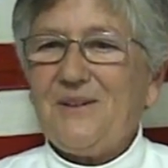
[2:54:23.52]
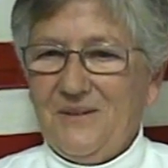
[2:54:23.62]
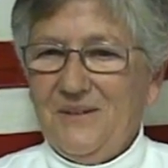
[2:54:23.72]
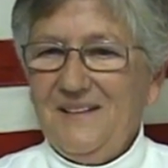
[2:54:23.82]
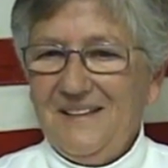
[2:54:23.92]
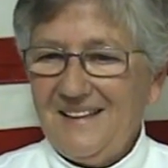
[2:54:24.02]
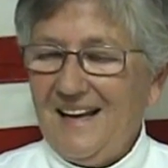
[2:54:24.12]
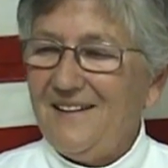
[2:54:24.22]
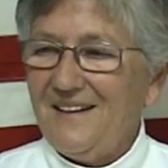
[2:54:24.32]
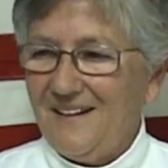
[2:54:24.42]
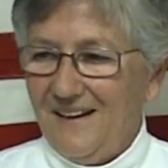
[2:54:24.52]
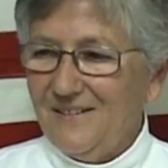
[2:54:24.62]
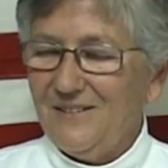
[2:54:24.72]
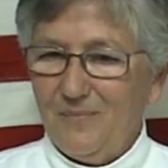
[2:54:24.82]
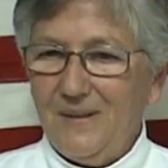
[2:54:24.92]
so Kathy
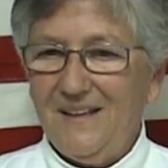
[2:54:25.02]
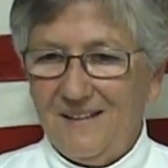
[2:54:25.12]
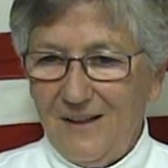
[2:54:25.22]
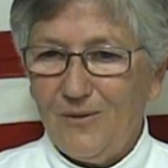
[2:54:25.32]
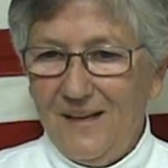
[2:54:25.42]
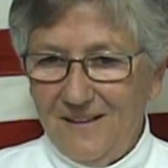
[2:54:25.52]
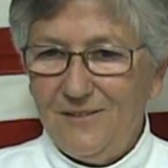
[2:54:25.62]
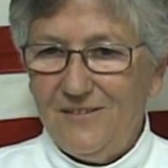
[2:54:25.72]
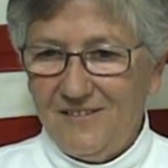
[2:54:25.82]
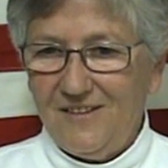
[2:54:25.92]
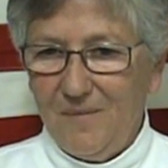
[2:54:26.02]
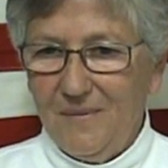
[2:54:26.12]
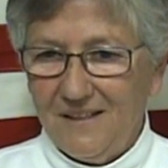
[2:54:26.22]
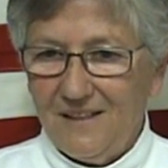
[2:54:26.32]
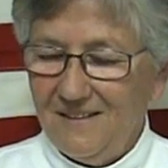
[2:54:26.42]
Collins, being a great
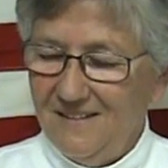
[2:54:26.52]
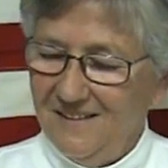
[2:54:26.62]
cinema